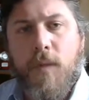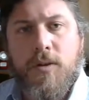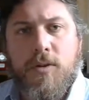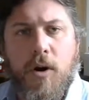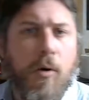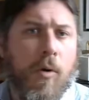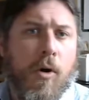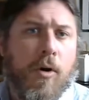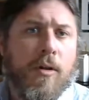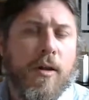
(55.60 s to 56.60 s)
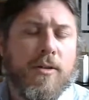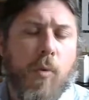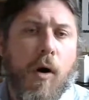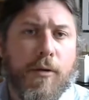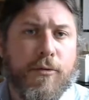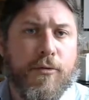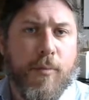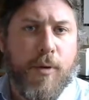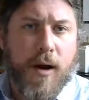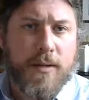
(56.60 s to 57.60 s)
So let's walk through the
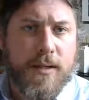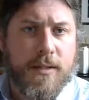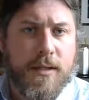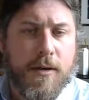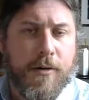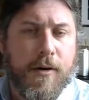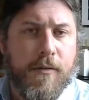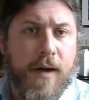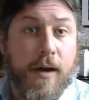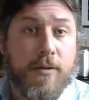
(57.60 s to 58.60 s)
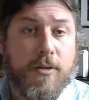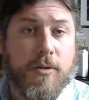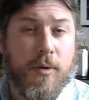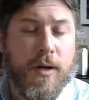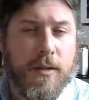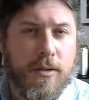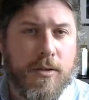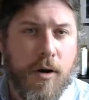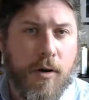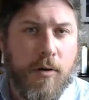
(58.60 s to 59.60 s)
process here of how to
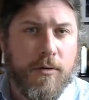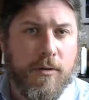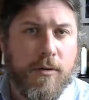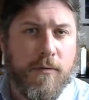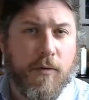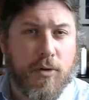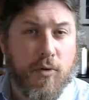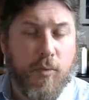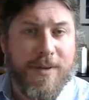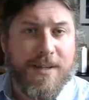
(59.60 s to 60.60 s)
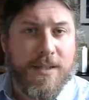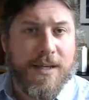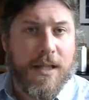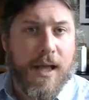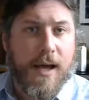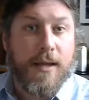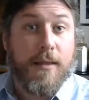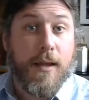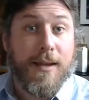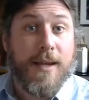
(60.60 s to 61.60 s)
install the virtual PC
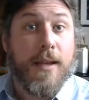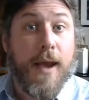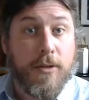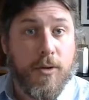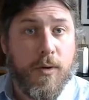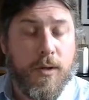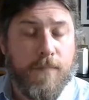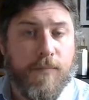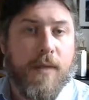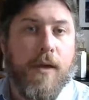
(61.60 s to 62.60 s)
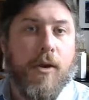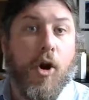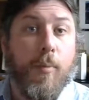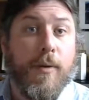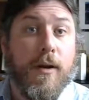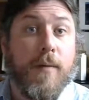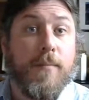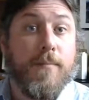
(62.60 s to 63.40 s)
client, then connect to it, and then open up